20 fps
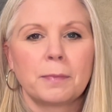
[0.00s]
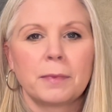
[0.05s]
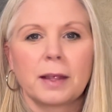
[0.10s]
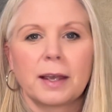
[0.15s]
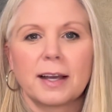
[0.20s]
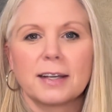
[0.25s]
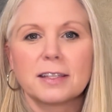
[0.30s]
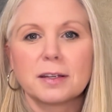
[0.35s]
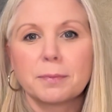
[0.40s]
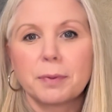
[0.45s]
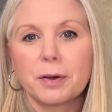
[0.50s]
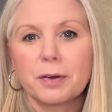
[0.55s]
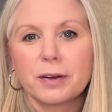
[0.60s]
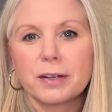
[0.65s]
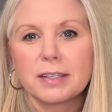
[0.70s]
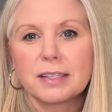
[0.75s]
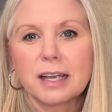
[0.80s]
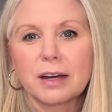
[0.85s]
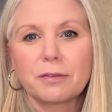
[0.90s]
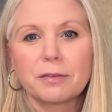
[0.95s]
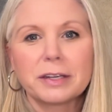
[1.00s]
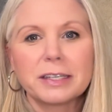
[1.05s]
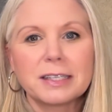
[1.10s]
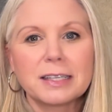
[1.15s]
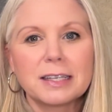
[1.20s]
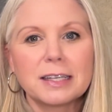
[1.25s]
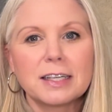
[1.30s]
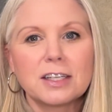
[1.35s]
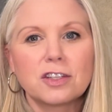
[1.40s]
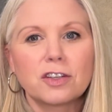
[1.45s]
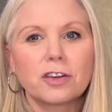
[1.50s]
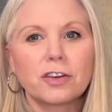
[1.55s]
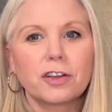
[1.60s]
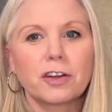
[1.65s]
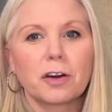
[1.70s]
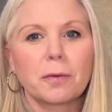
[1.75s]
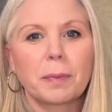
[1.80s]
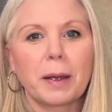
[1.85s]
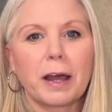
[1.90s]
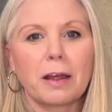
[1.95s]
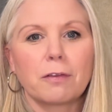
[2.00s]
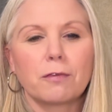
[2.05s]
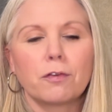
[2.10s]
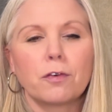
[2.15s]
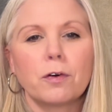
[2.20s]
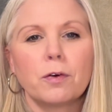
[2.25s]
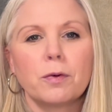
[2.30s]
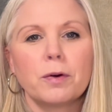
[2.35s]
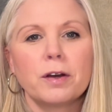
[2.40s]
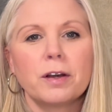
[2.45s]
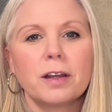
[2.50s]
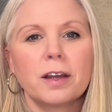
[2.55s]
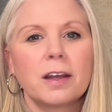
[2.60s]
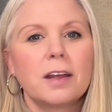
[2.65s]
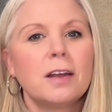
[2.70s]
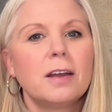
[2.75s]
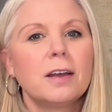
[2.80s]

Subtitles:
As a bonus, I recently took Your Path Forward,